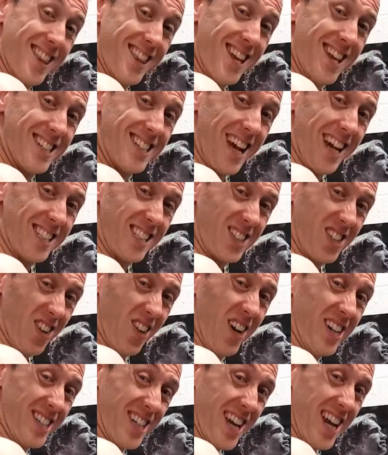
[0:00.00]
this
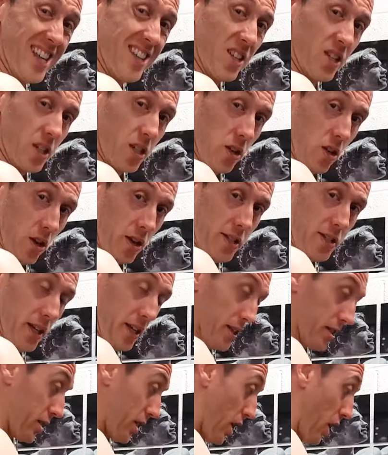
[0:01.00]
exercise in the
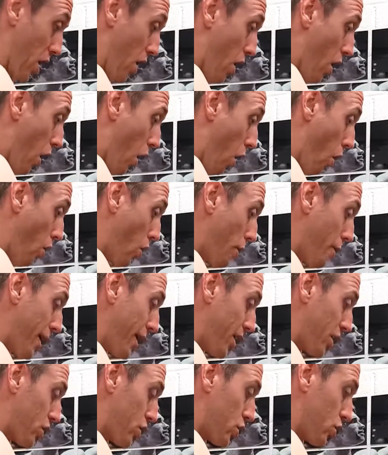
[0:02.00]
slightest. I want to
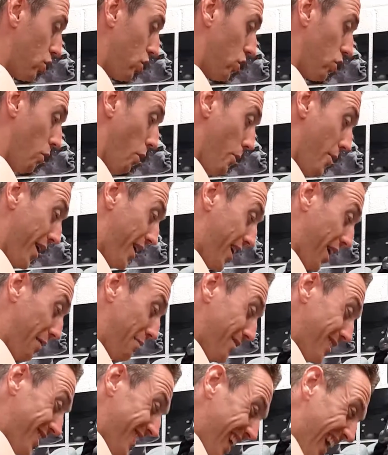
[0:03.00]
make sure that when we
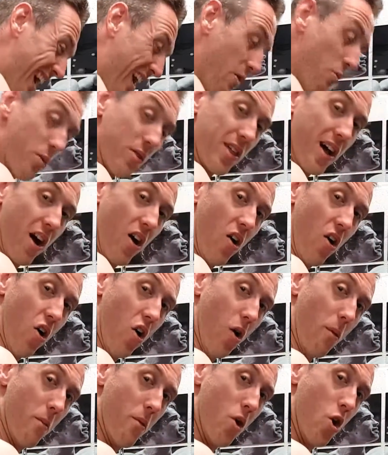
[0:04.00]
come down with our
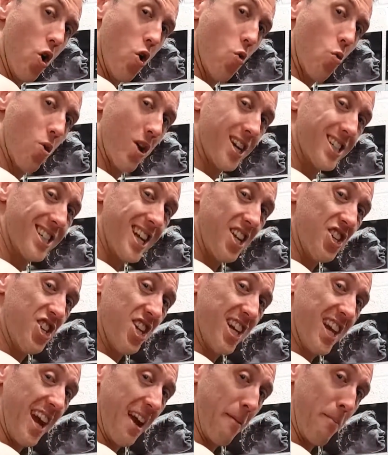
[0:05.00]
arm, we're
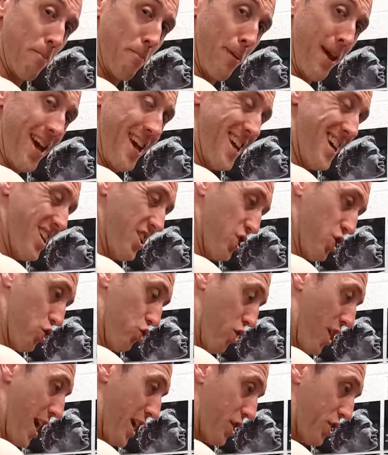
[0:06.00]
essentially getting peak
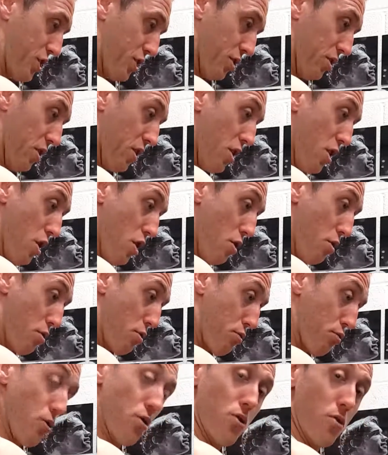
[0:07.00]
contraction
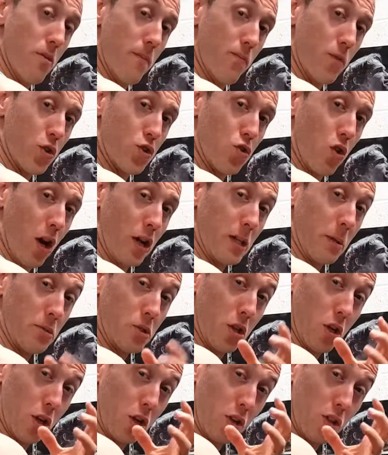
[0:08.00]
through the
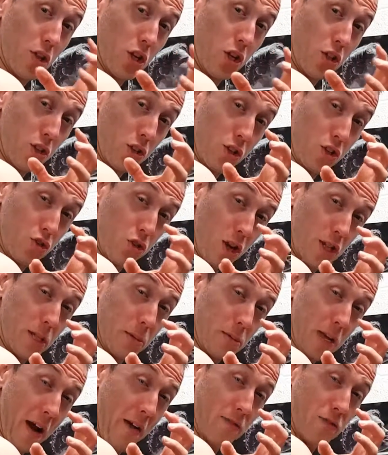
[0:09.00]
triceps. So the
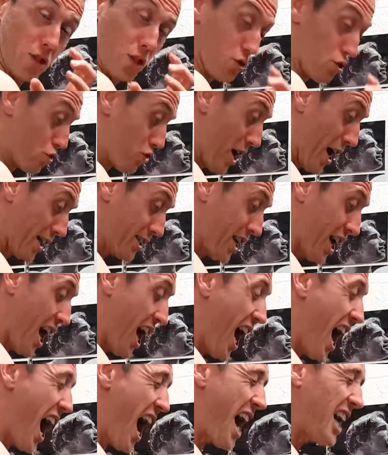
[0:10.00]
triceps are having to contract
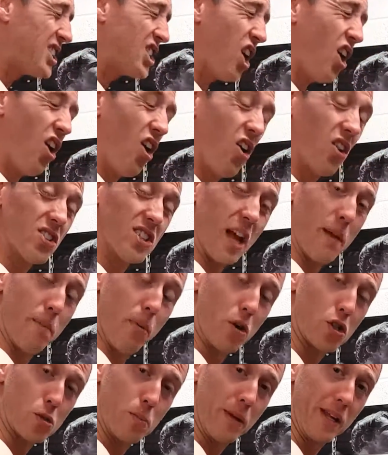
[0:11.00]
as hard as they
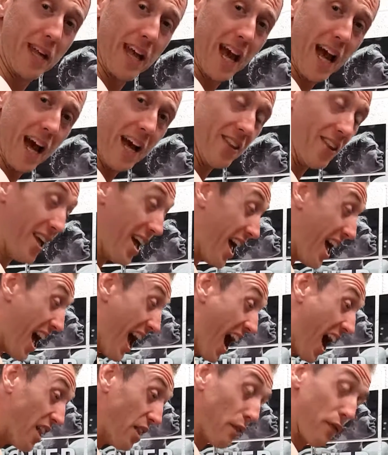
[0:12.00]
possibly can
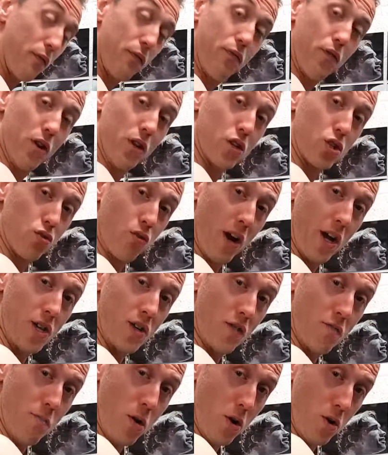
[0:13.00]
at the fullest
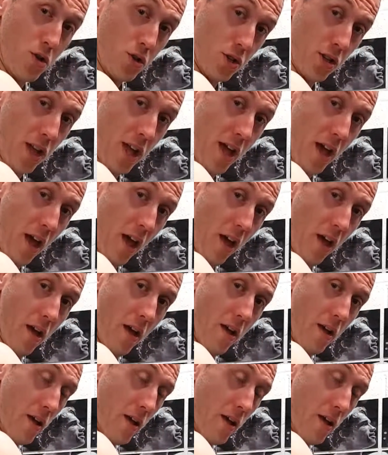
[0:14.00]
range of motion here.